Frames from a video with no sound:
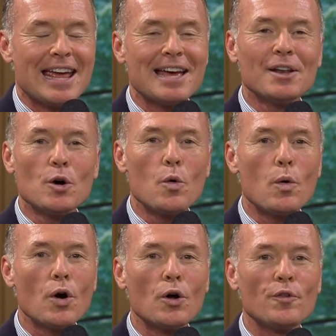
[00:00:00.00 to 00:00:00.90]
In a
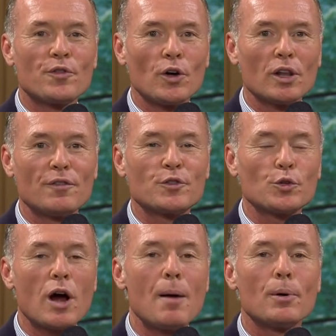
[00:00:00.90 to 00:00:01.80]
world full of
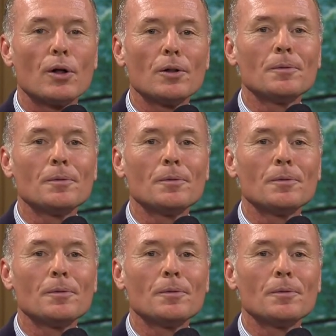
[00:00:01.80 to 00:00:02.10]
trouble,